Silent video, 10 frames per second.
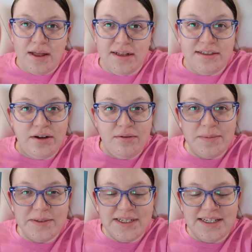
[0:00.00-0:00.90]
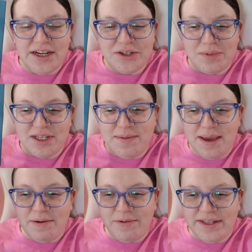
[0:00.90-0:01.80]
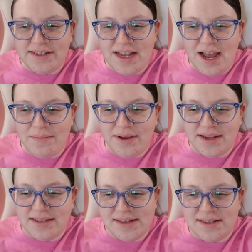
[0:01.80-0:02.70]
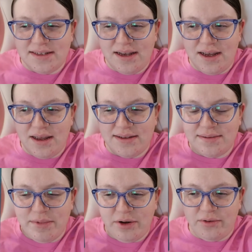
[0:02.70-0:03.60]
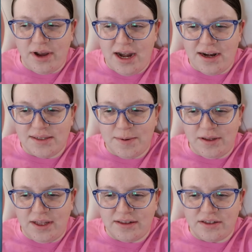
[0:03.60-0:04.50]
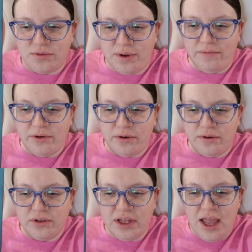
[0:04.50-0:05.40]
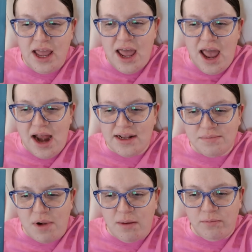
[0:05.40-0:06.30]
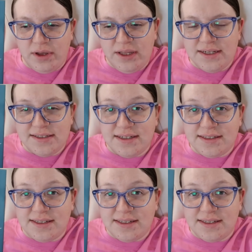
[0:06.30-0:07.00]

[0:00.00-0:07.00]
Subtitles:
it's good representation, but it's making me really sad because it's middle grade and it's about like this 12-year-old, and his mom really doesn't